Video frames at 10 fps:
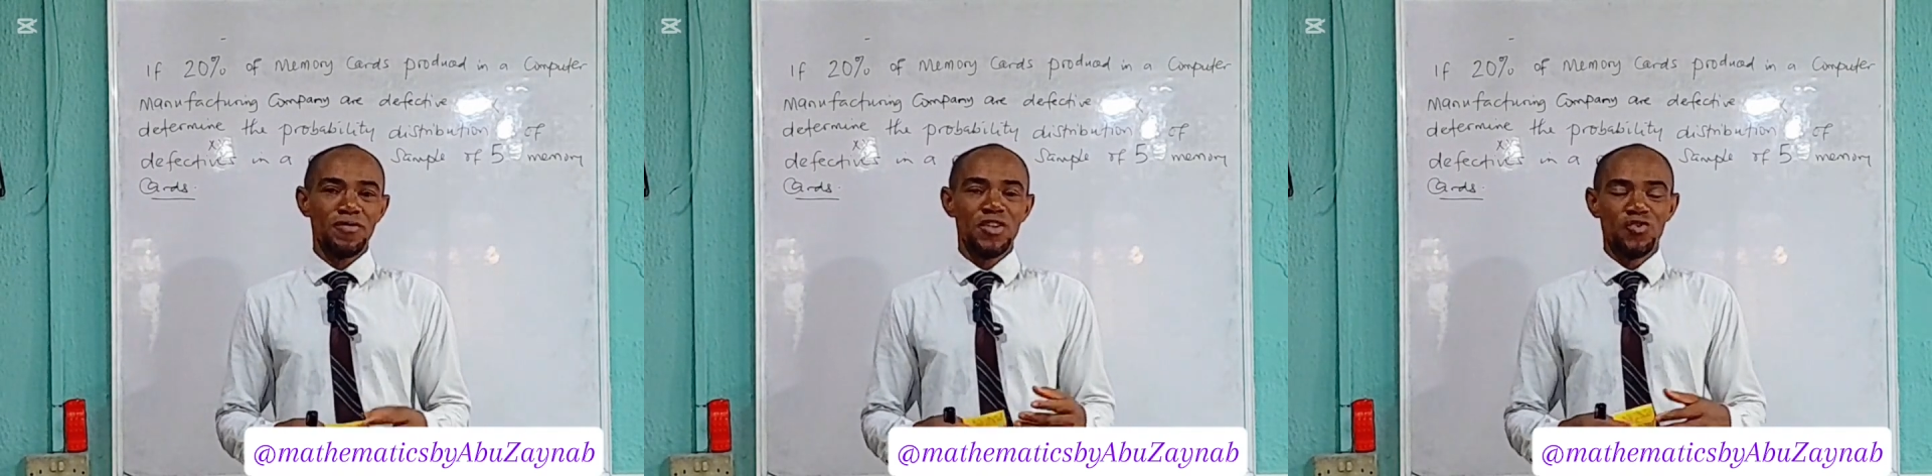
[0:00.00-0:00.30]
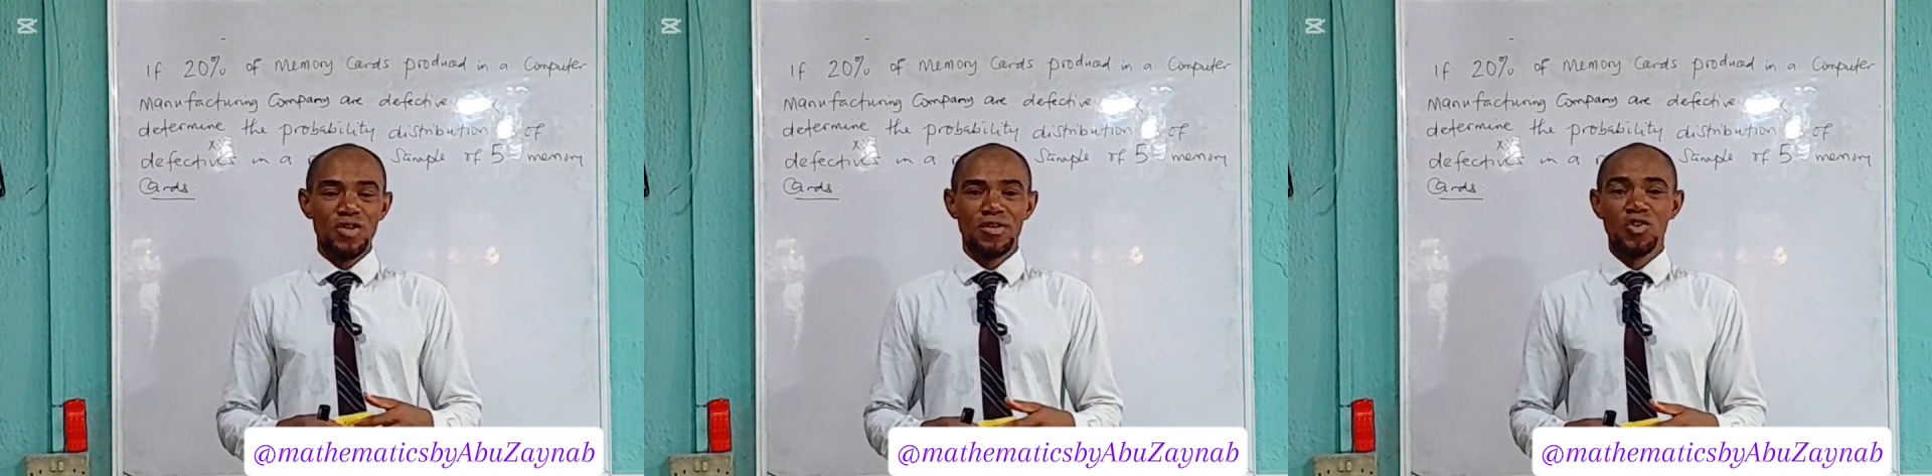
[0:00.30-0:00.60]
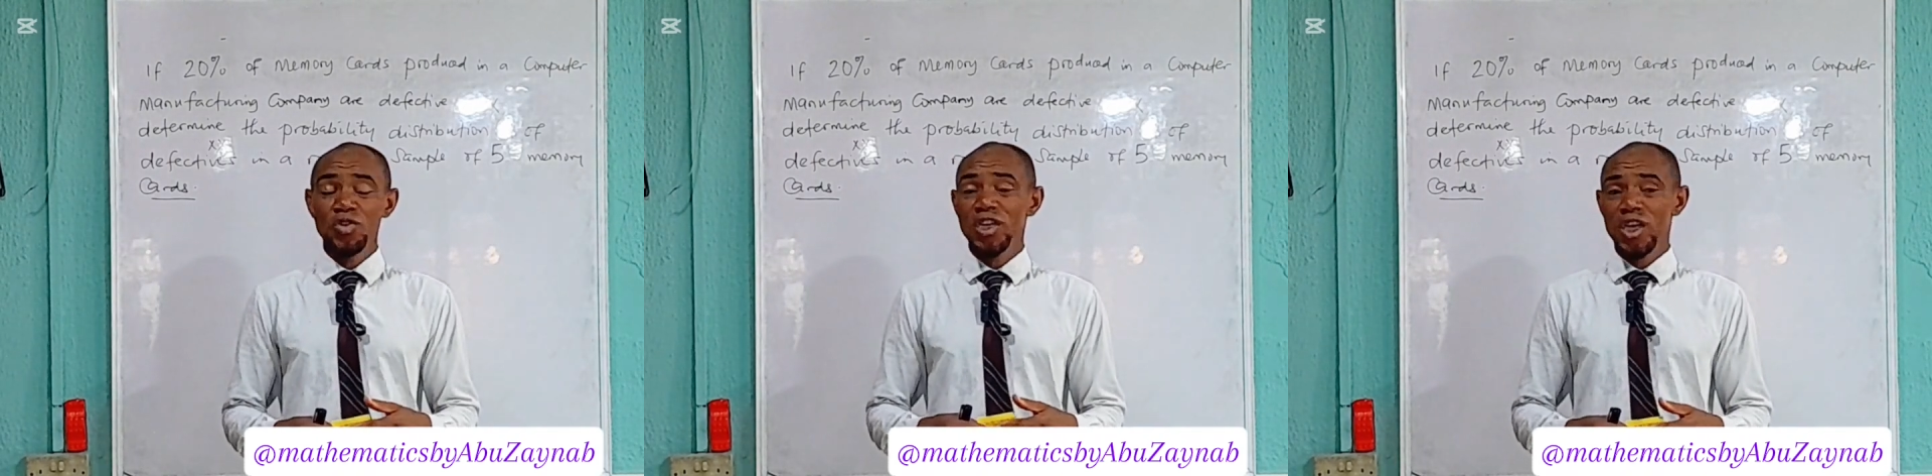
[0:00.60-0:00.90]
discrete
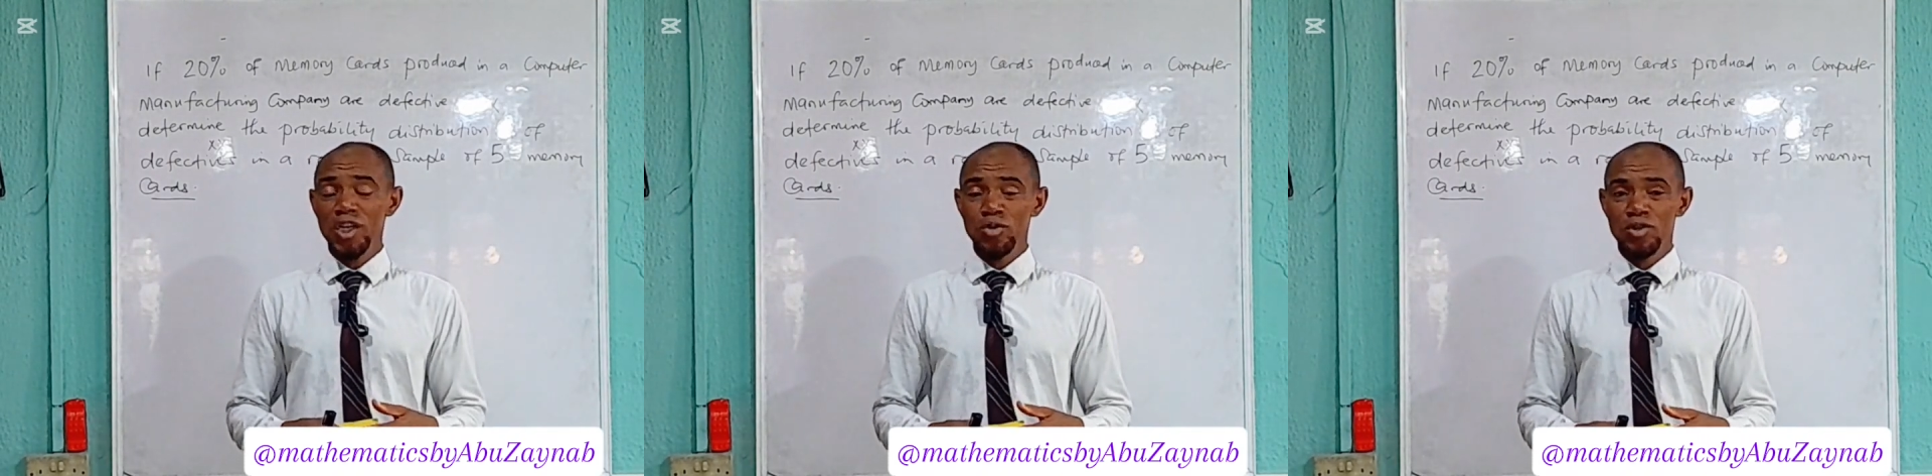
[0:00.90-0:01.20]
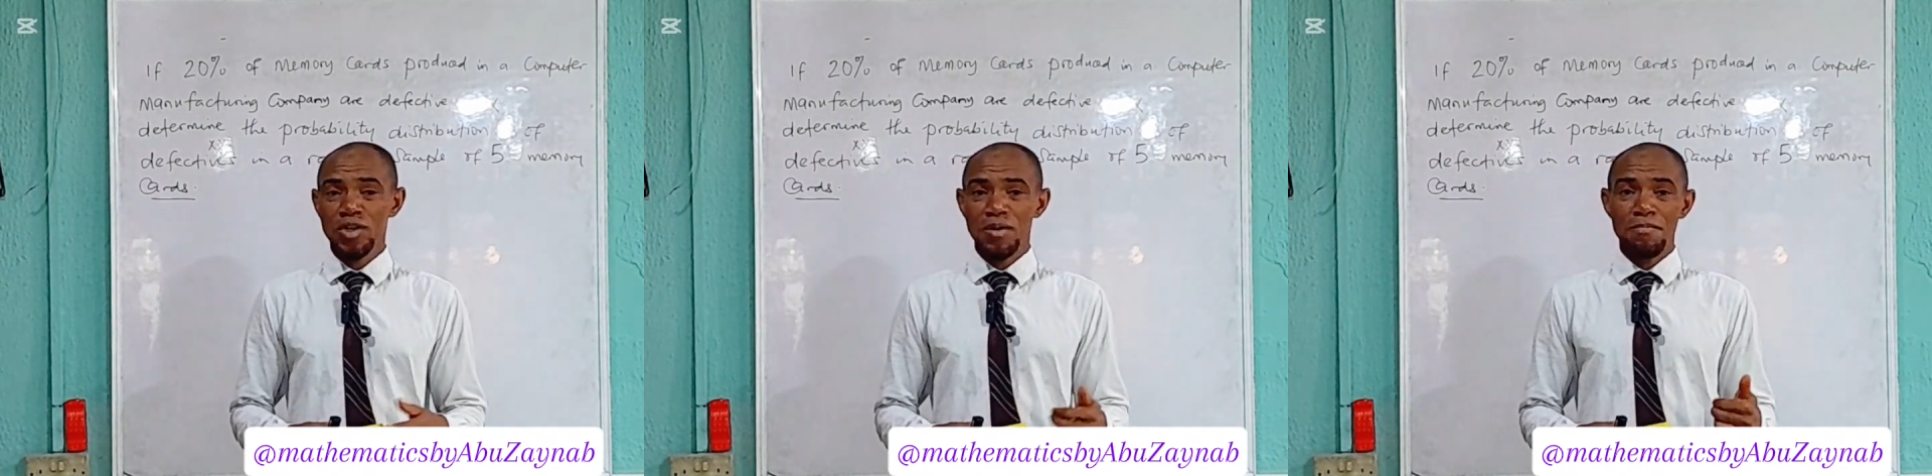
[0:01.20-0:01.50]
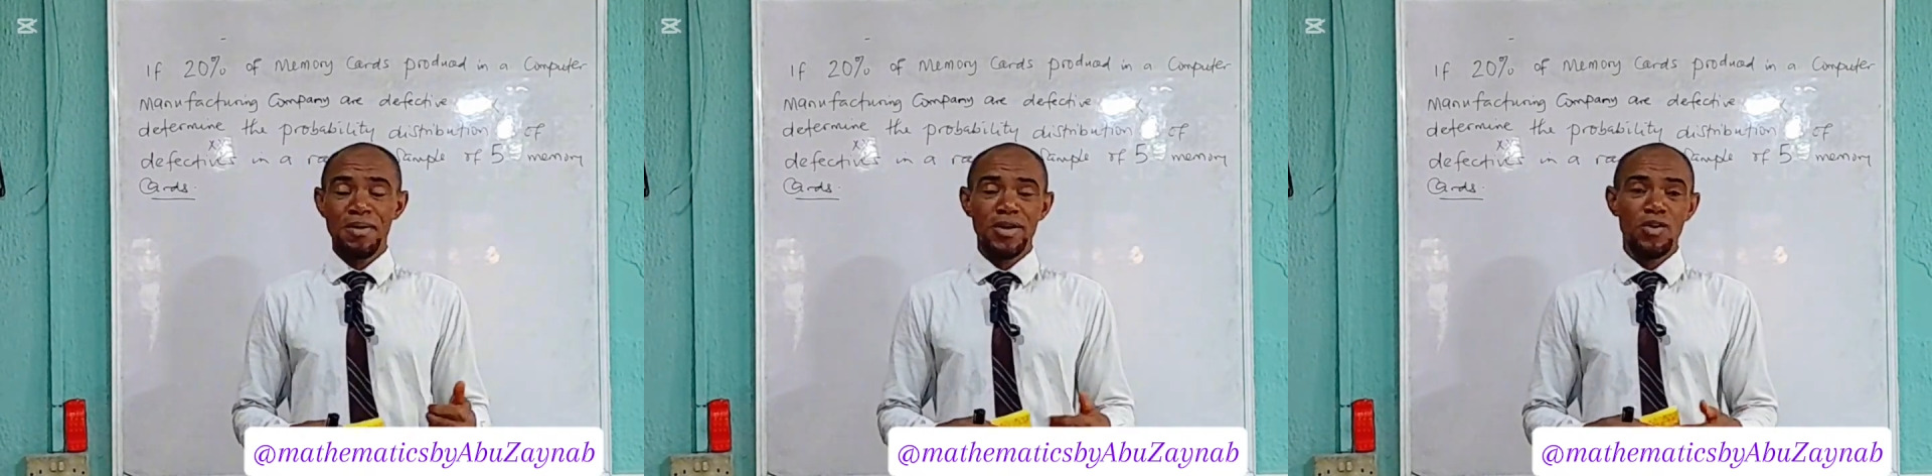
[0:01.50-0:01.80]
to include
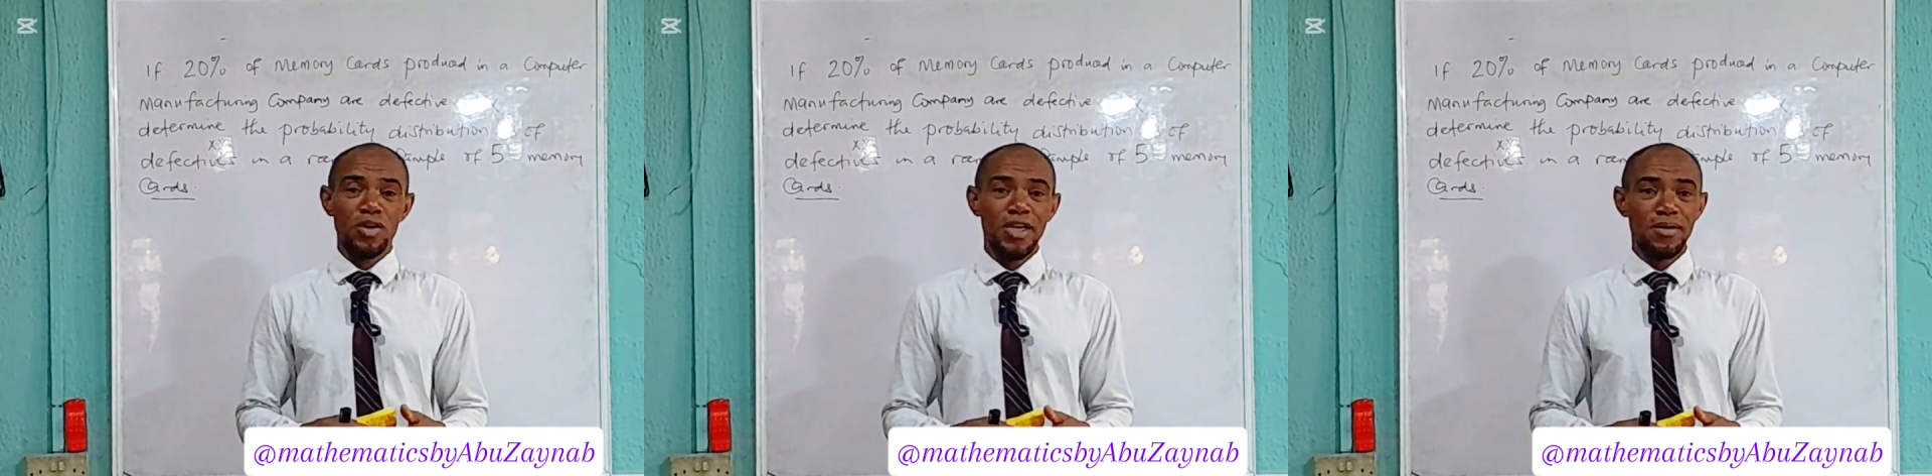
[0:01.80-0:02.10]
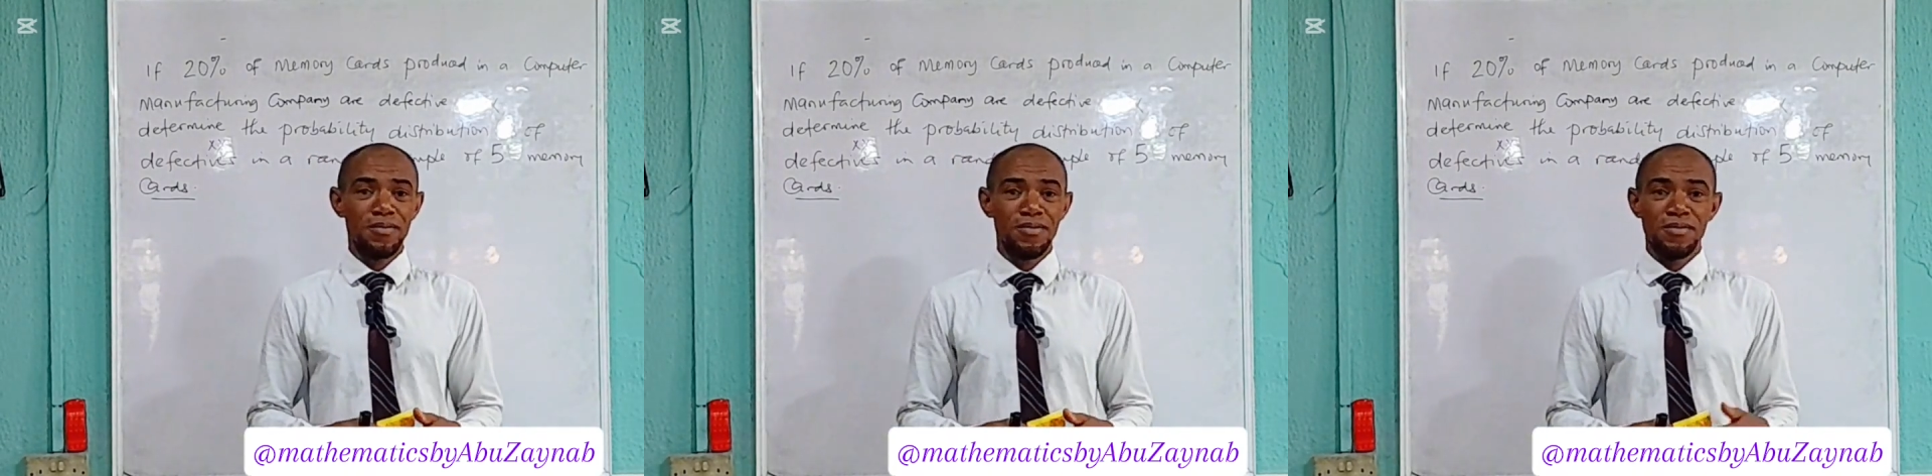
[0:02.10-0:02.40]
Bernoulli,